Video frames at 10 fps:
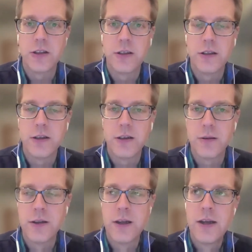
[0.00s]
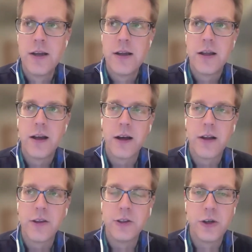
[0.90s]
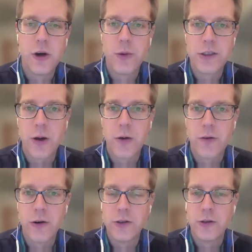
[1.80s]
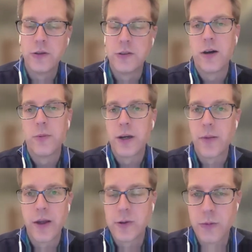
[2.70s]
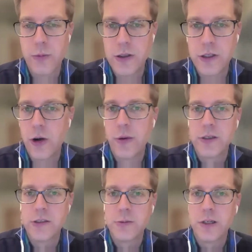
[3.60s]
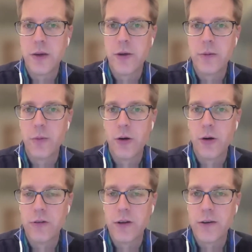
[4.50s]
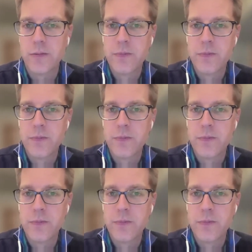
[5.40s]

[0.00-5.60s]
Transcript: The genomics I referred to is now becoming, that's where multi-omics is becoming more and